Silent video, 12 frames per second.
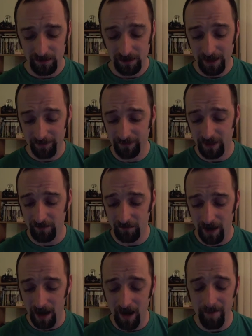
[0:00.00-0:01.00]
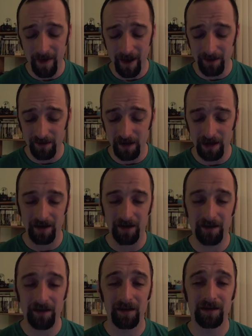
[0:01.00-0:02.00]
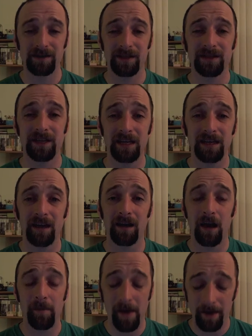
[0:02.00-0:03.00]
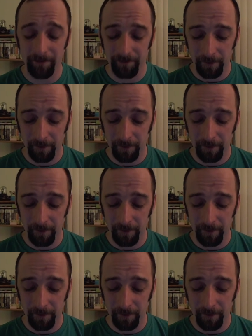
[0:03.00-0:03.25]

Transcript: left on my iPad, on a 16 gig iPad.